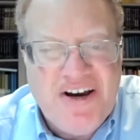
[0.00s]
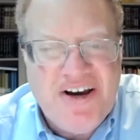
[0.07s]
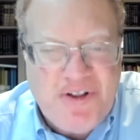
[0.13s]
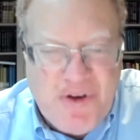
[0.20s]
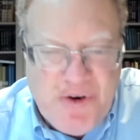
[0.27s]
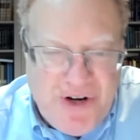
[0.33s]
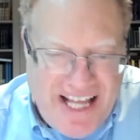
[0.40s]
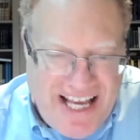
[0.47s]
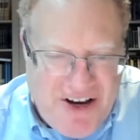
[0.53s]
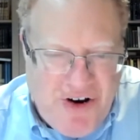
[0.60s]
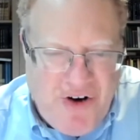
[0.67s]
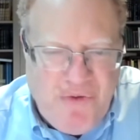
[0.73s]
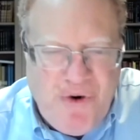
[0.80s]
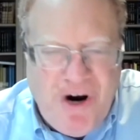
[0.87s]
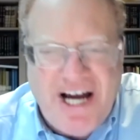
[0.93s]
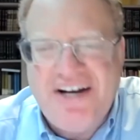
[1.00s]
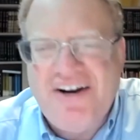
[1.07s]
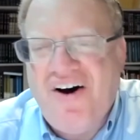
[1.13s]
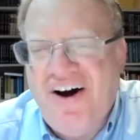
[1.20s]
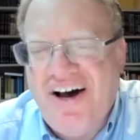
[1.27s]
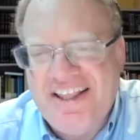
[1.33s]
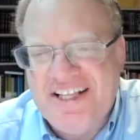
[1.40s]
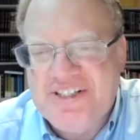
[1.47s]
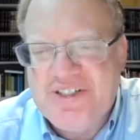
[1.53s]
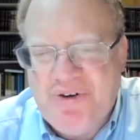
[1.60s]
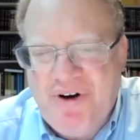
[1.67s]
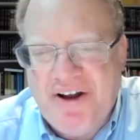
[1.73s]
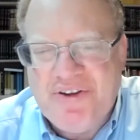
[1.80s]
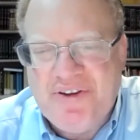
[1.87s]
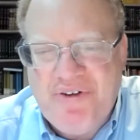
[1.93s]
including one on the
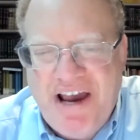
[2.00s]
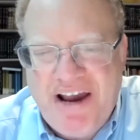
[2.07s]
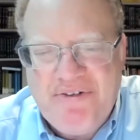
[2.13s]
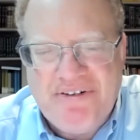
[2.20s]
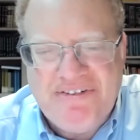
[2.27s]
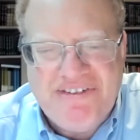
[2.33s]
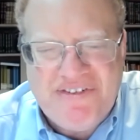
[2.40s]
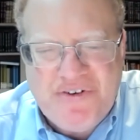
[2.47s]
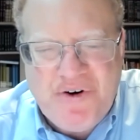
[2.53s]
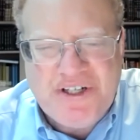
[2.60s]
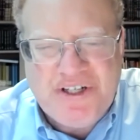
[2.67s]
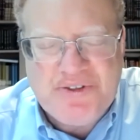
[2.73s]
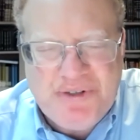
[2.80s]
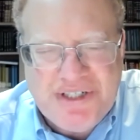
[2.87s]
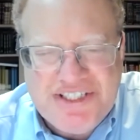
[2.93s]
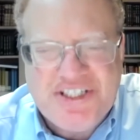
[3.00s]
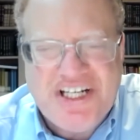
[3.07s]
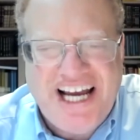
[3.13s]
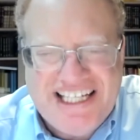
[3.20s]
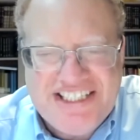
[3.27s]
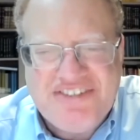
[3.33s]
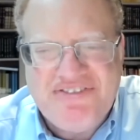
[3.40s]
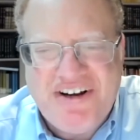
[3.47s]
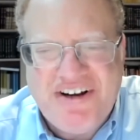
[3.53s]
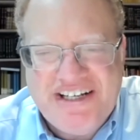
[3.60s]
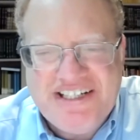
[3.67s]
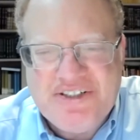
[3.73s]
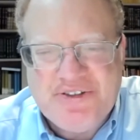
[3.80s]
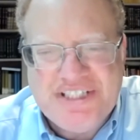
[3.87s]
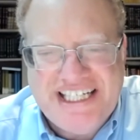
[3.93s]
Toronto eruv, of course, which uh, is a very
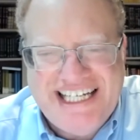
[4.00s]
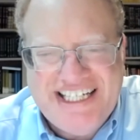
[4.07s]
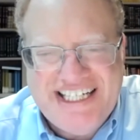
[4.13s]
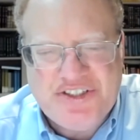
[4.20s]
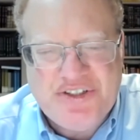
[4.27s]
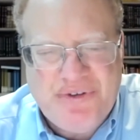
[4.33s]
interesting. Wait,